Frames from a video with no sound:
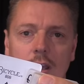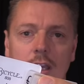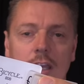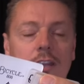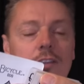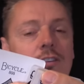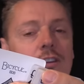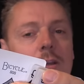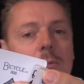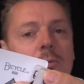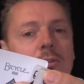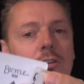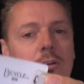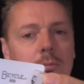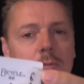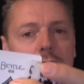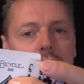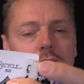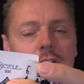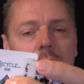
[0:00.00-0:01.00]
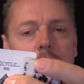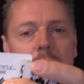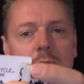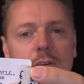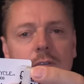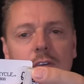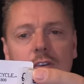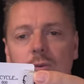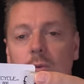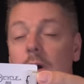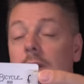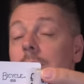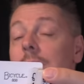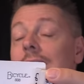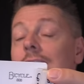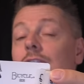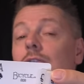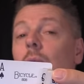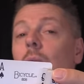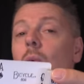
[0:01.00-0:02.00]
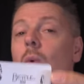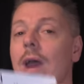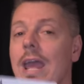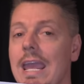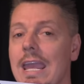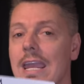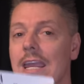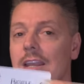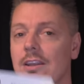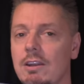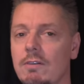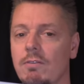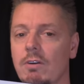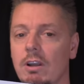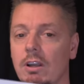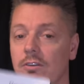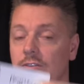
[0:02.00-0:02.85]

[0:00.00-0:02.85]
It seems similar to the previous one, but it's way different,